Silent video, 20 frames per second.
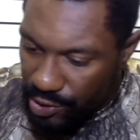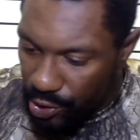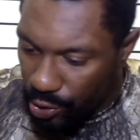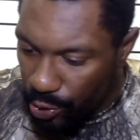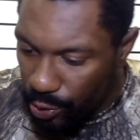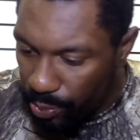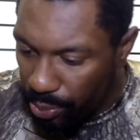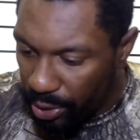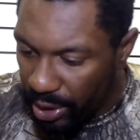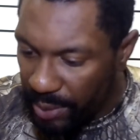
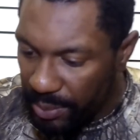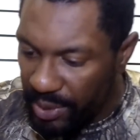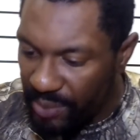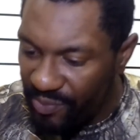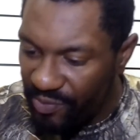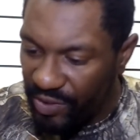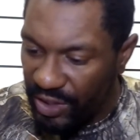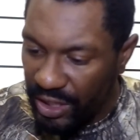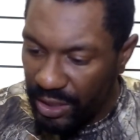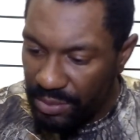two
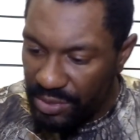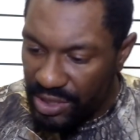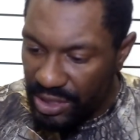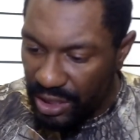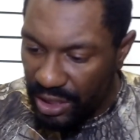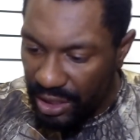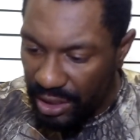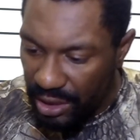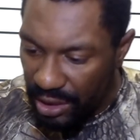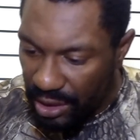premium
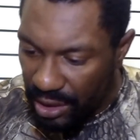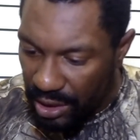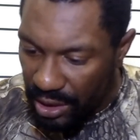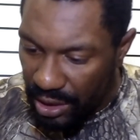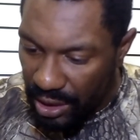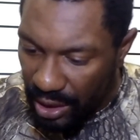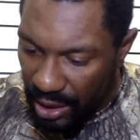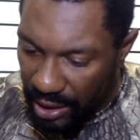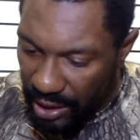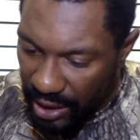VMC
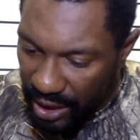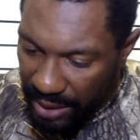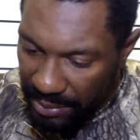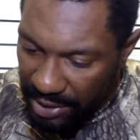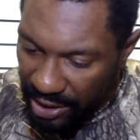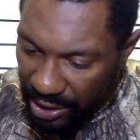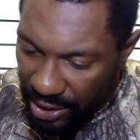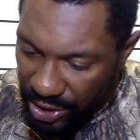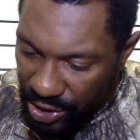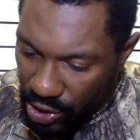
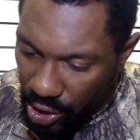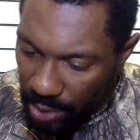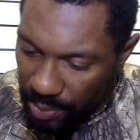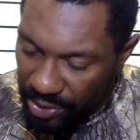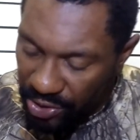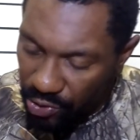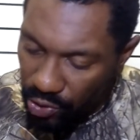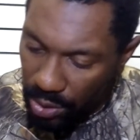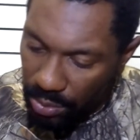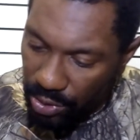chemically
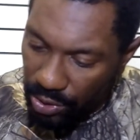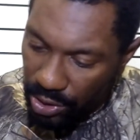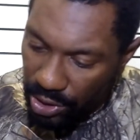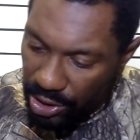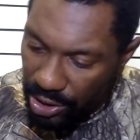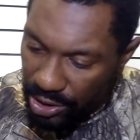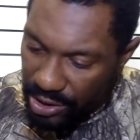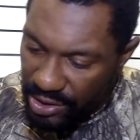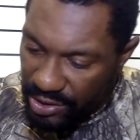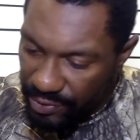sharpened treble
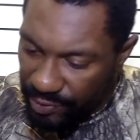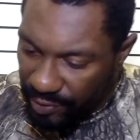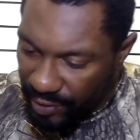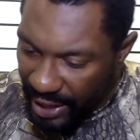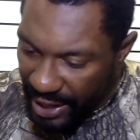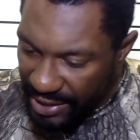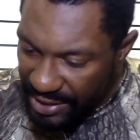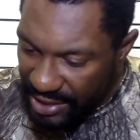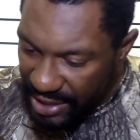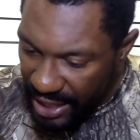hooks.
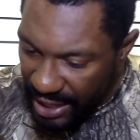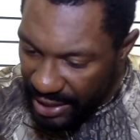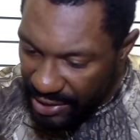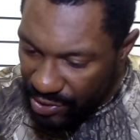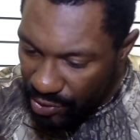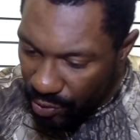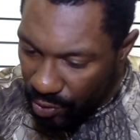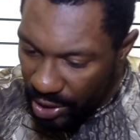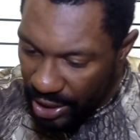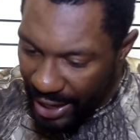Flat sides
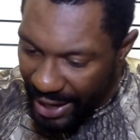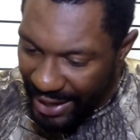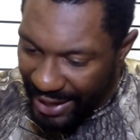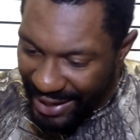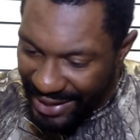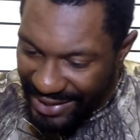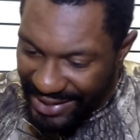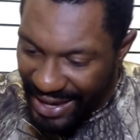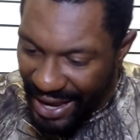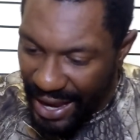create
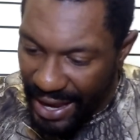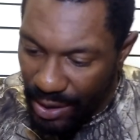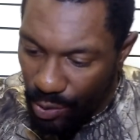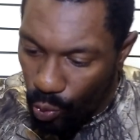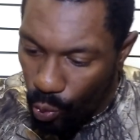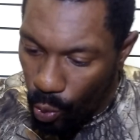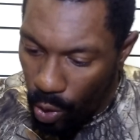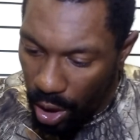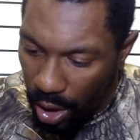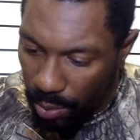a tight
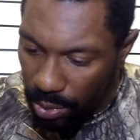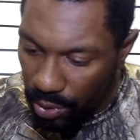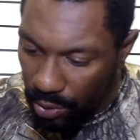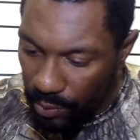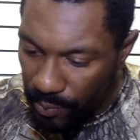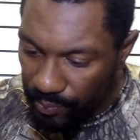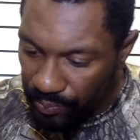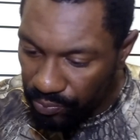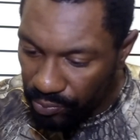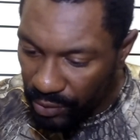
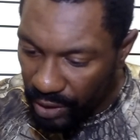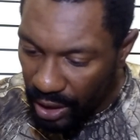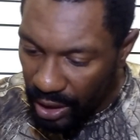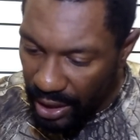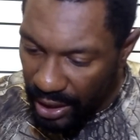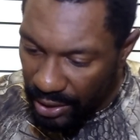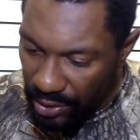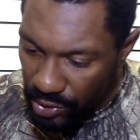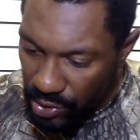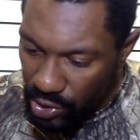wobble
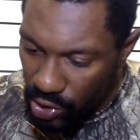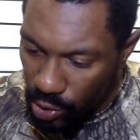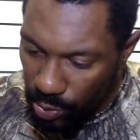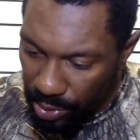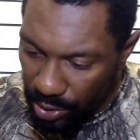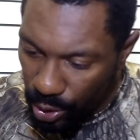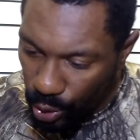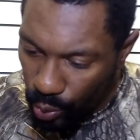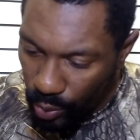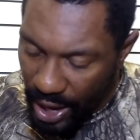and
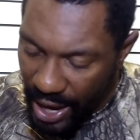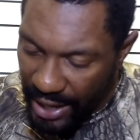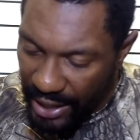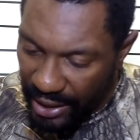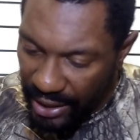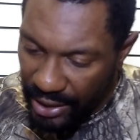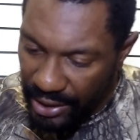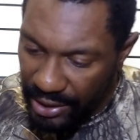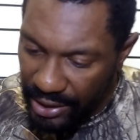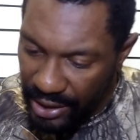super
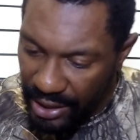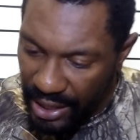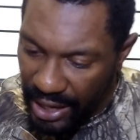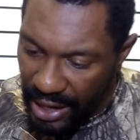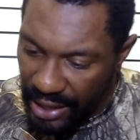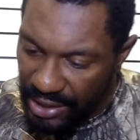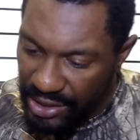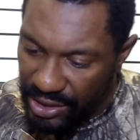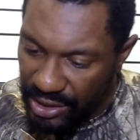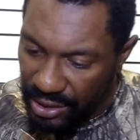erratic hunting
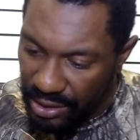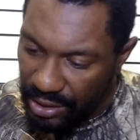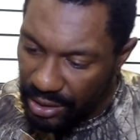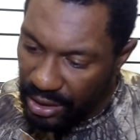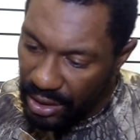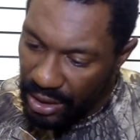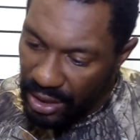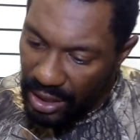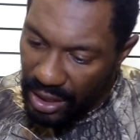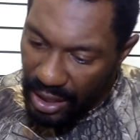action.
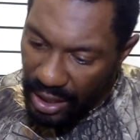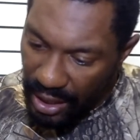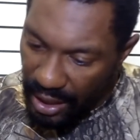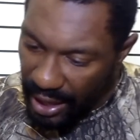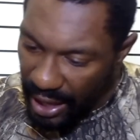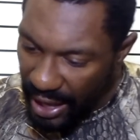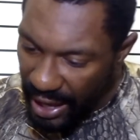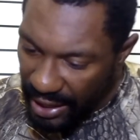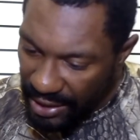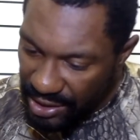
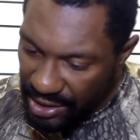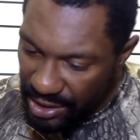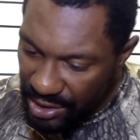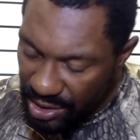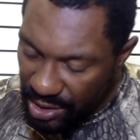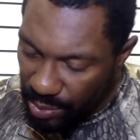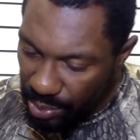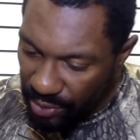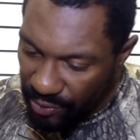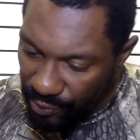Actions
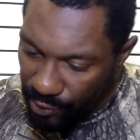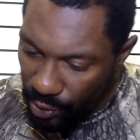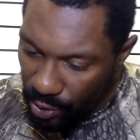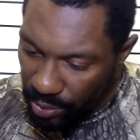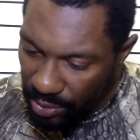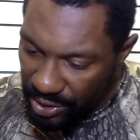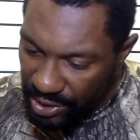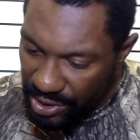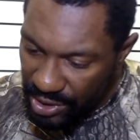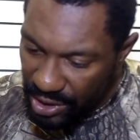and
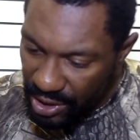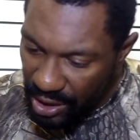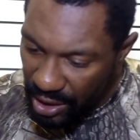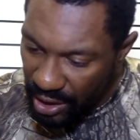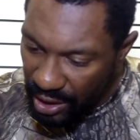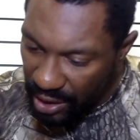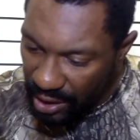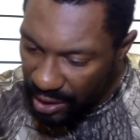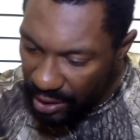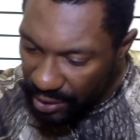performance
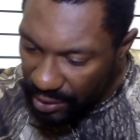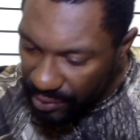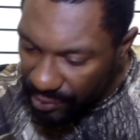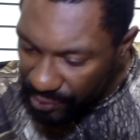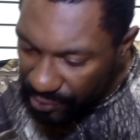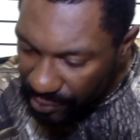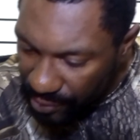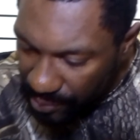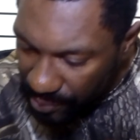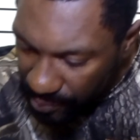
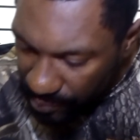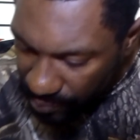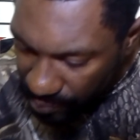of